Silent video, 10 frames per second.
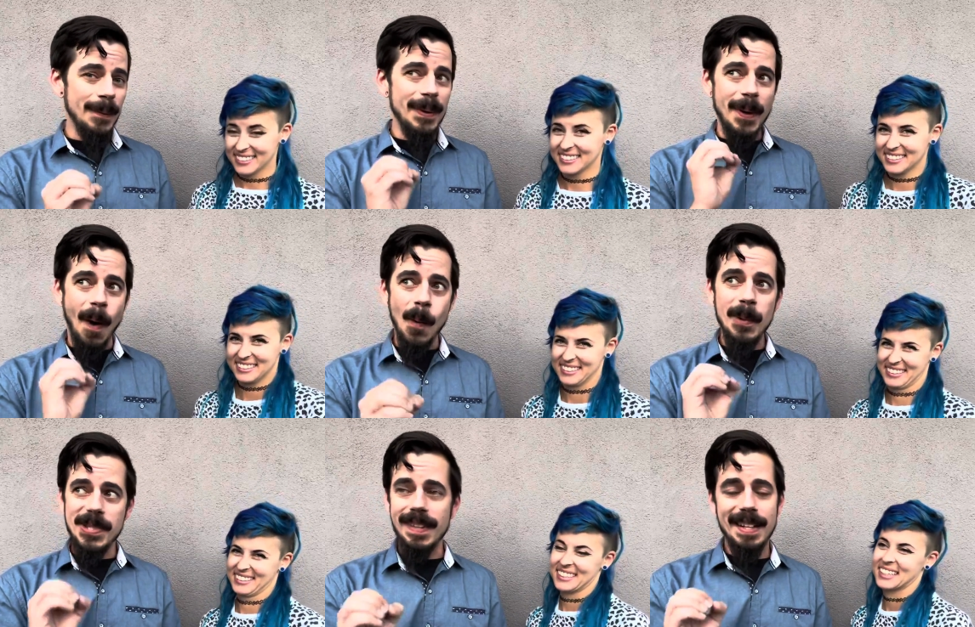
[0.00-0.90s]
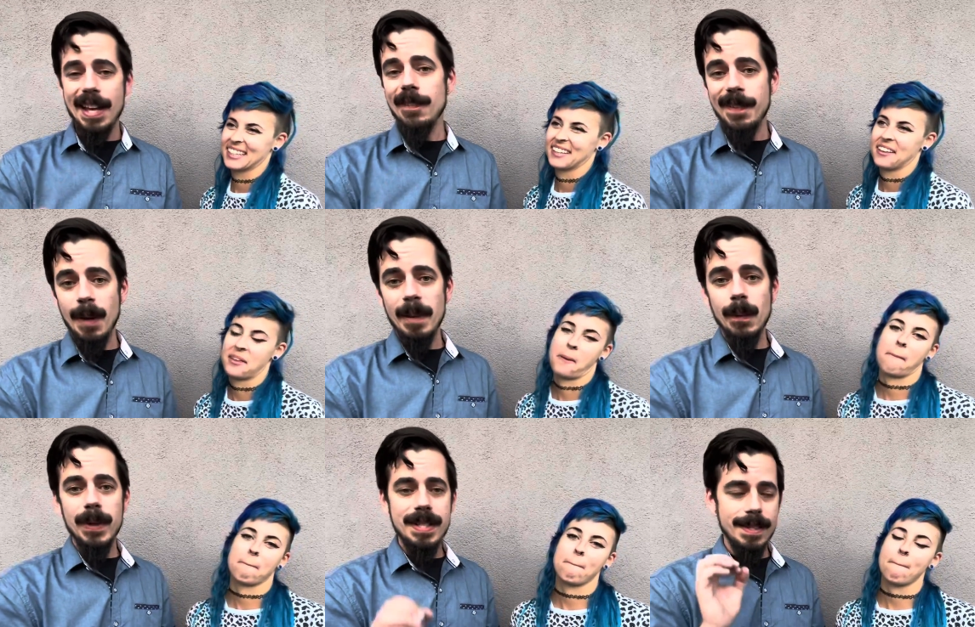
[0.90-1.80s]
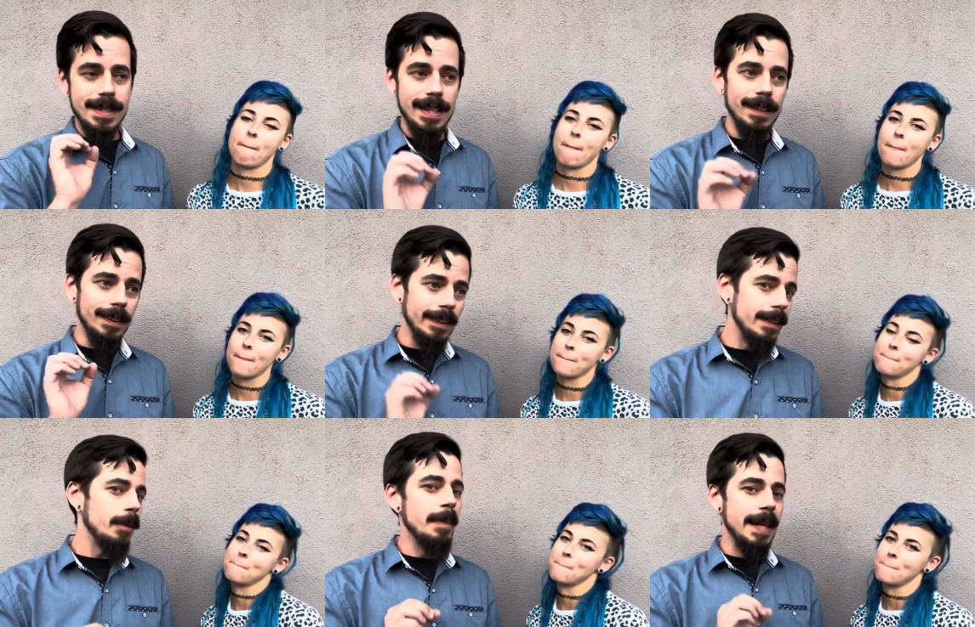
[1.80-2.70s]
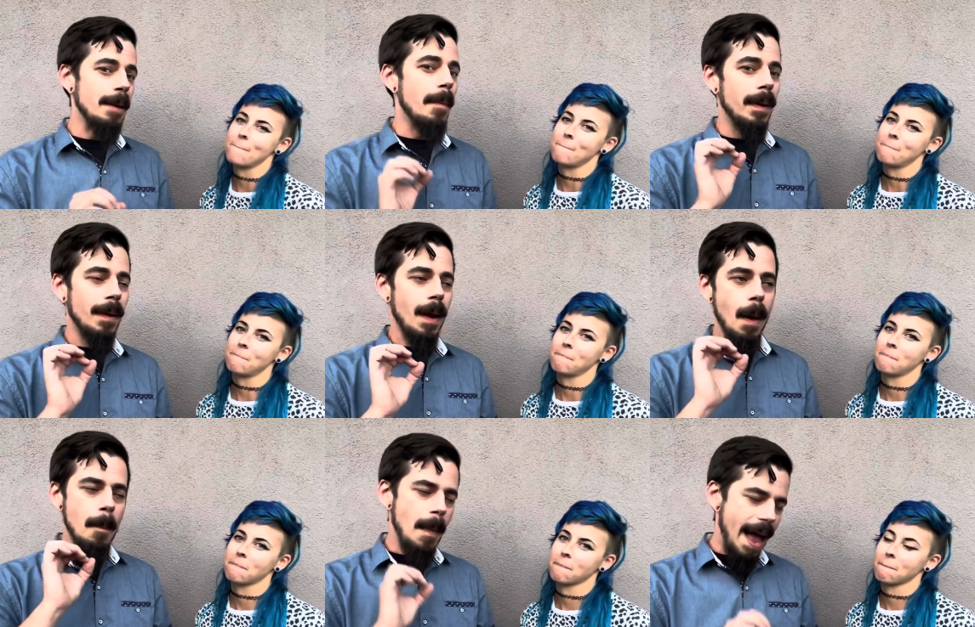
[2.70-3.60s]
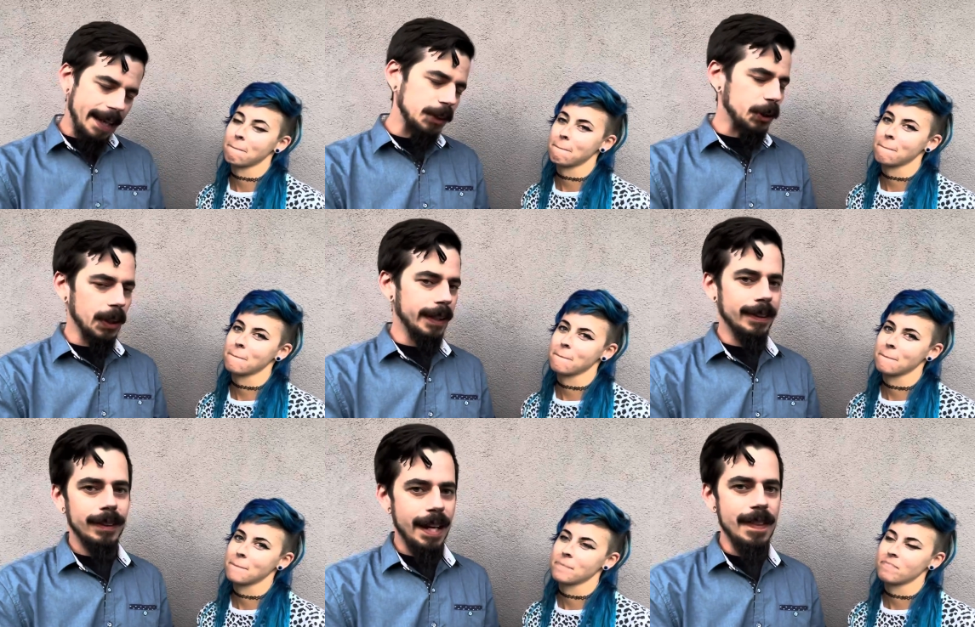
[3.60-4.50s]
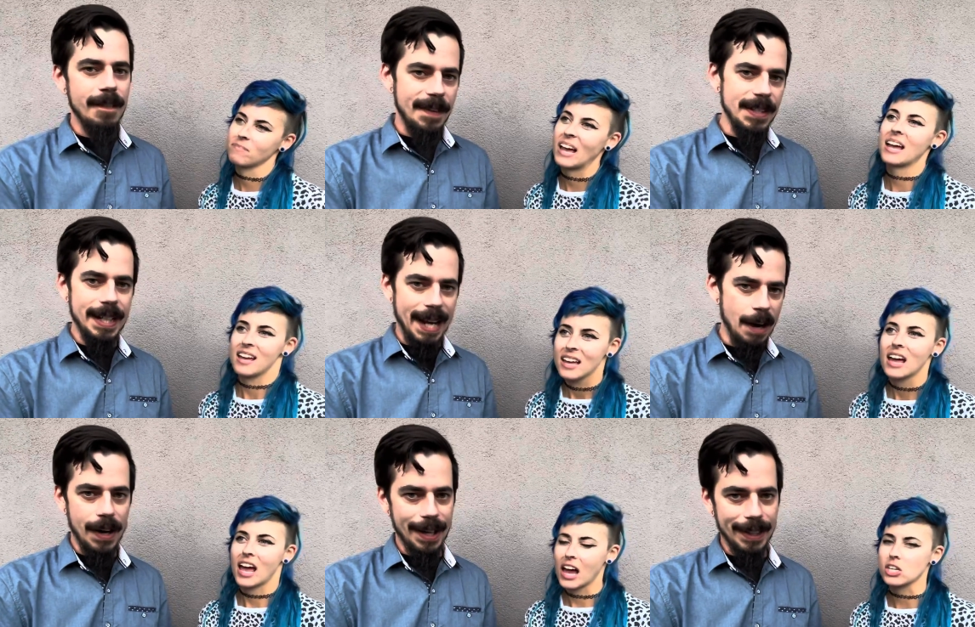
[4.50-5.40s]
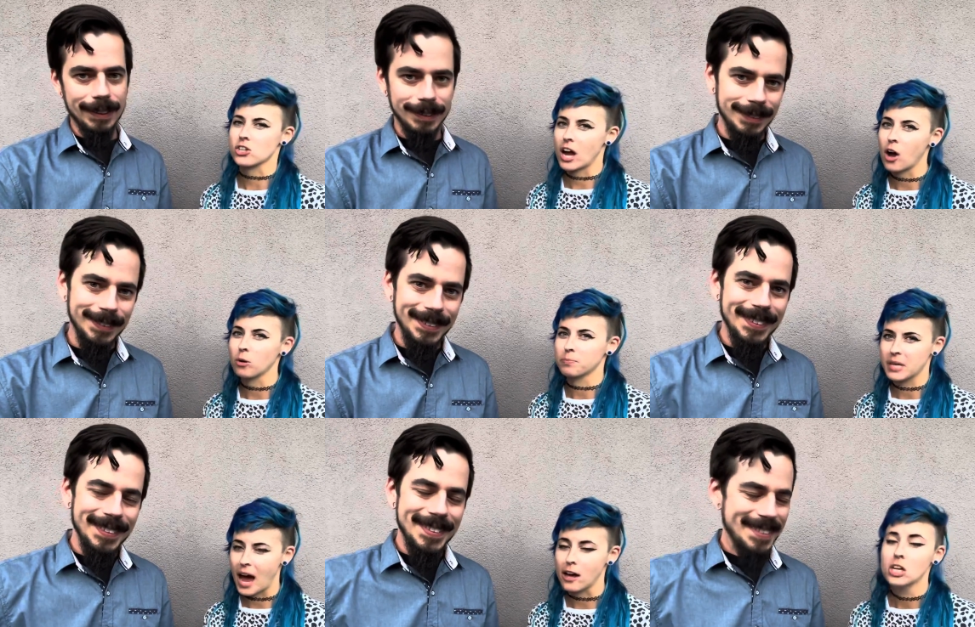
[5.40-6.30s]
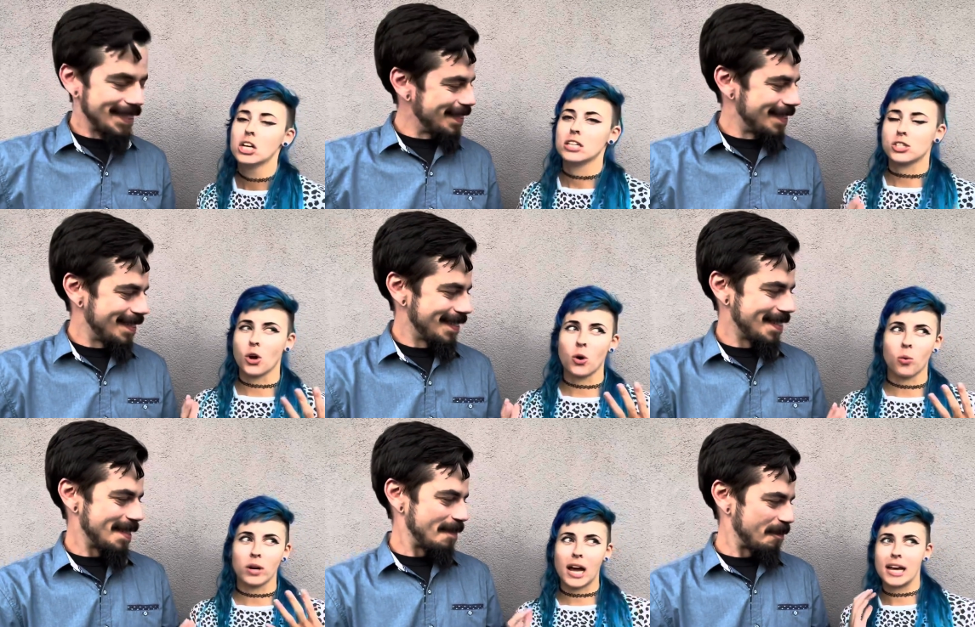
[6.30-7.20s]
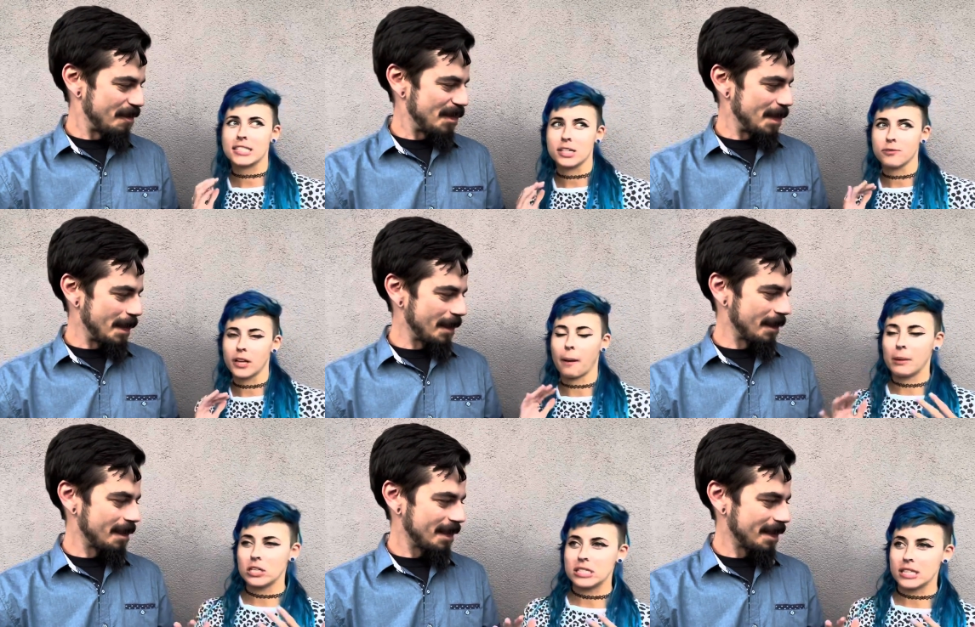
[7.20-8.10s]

Speaker 1: We are almost to the day of filming. We just need a little bit extra in the funding area. Extra help,
Speaker 2: yeah. So we're not asking for like a million